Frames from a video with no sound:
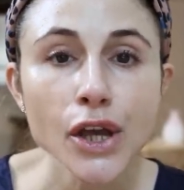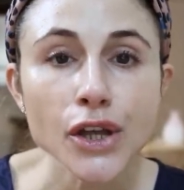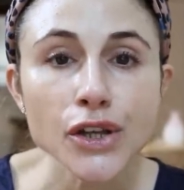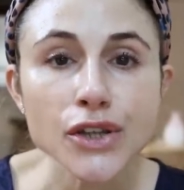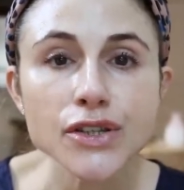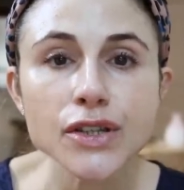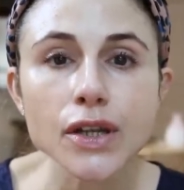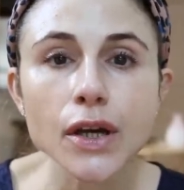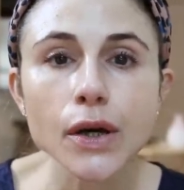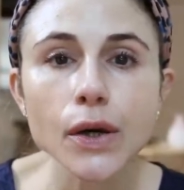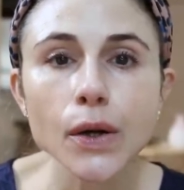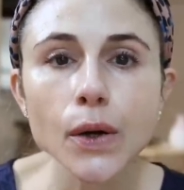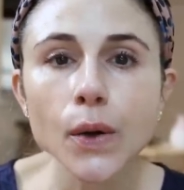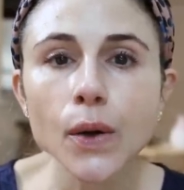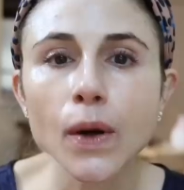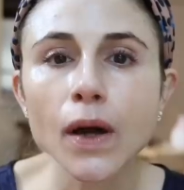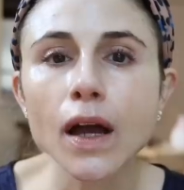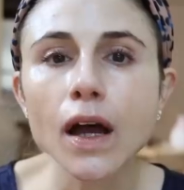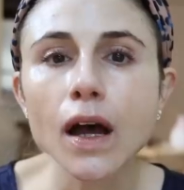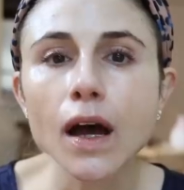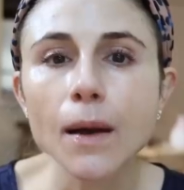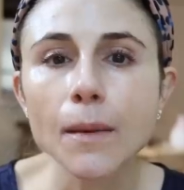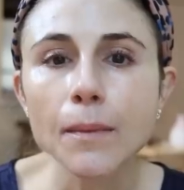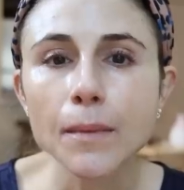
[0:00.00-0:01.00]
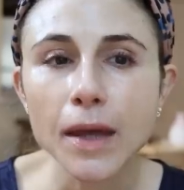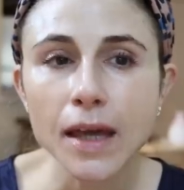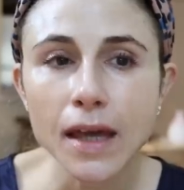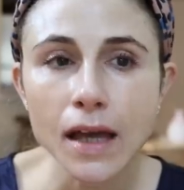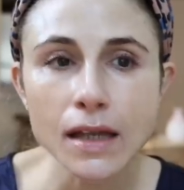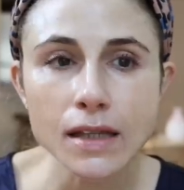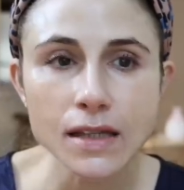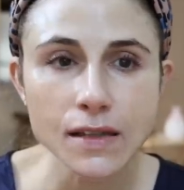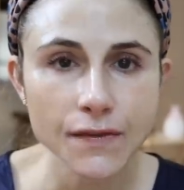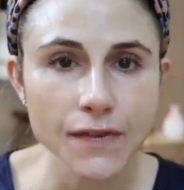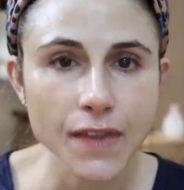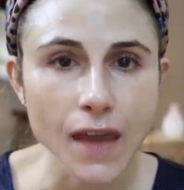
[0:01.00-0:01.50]
So
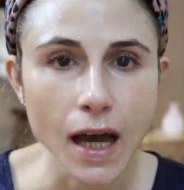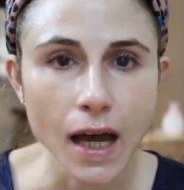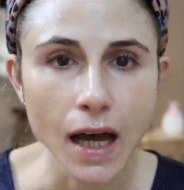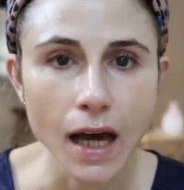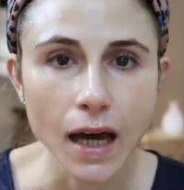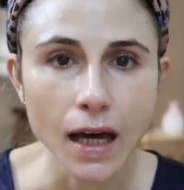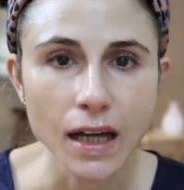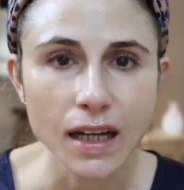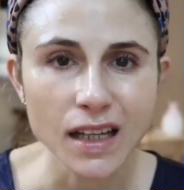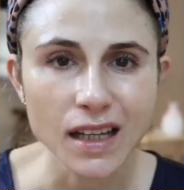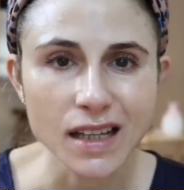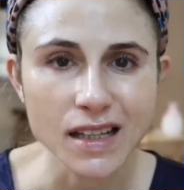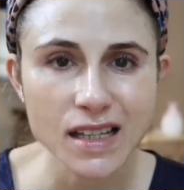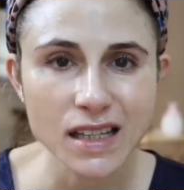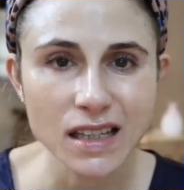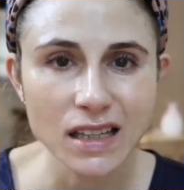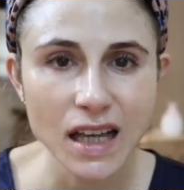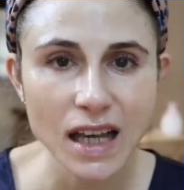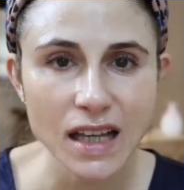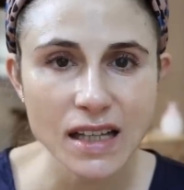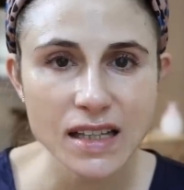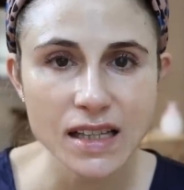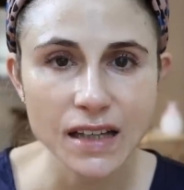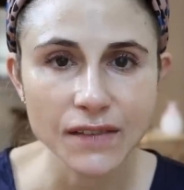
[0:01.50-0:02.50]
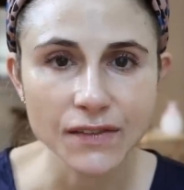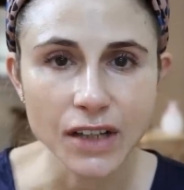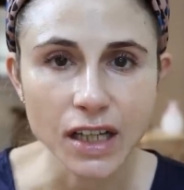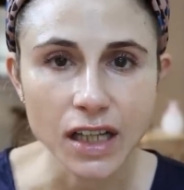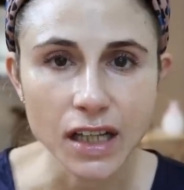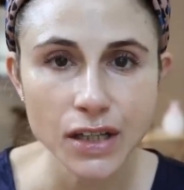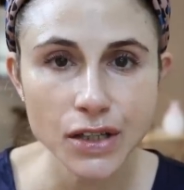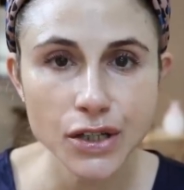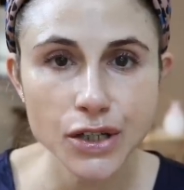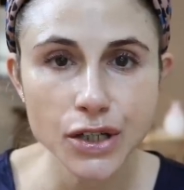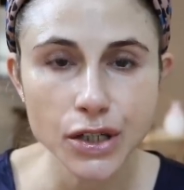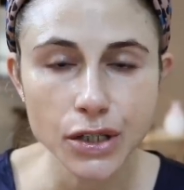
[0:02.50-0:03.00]
because of that, it's less of an
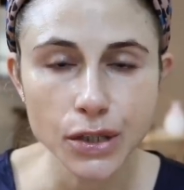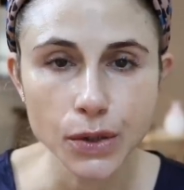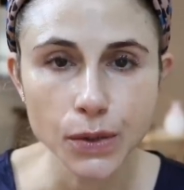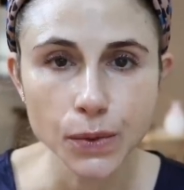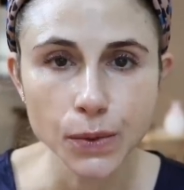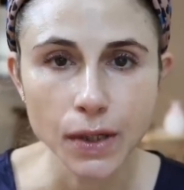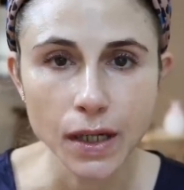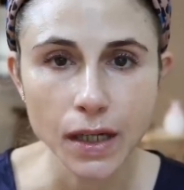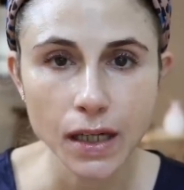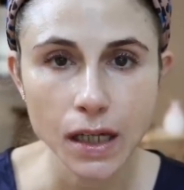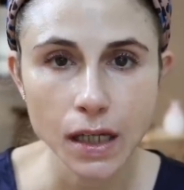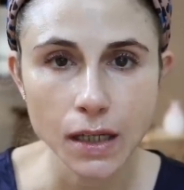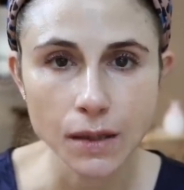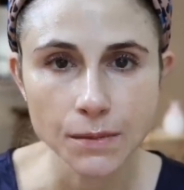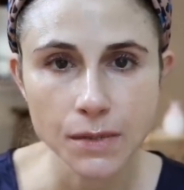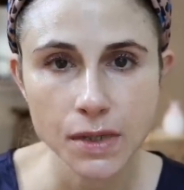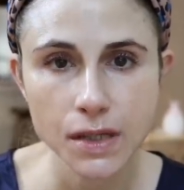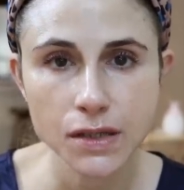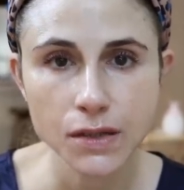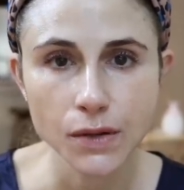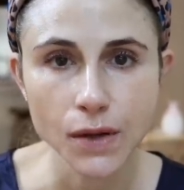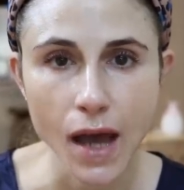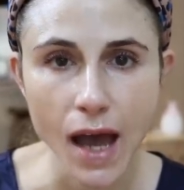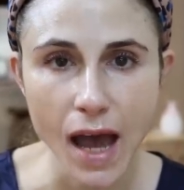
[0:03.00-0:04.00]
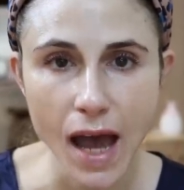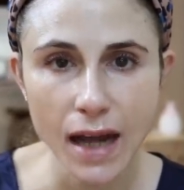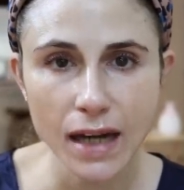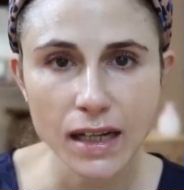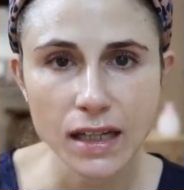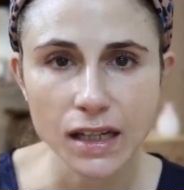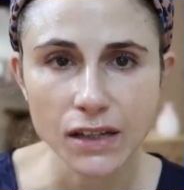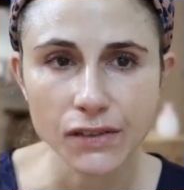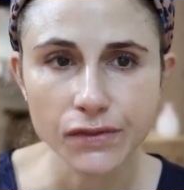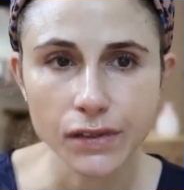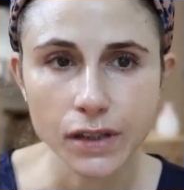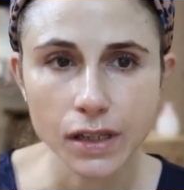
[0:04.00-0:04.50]
issue when it comes to
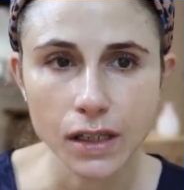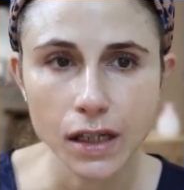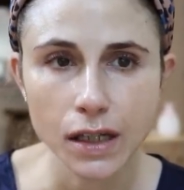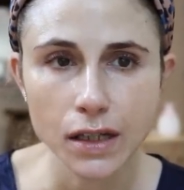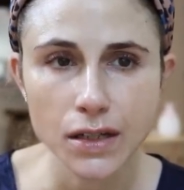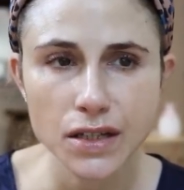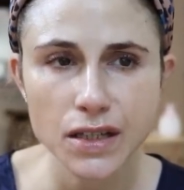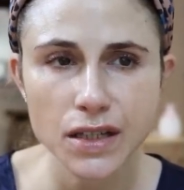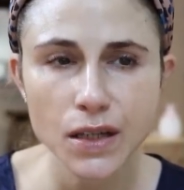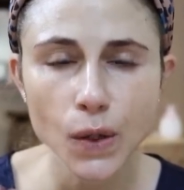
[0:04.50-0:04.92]
acne flares.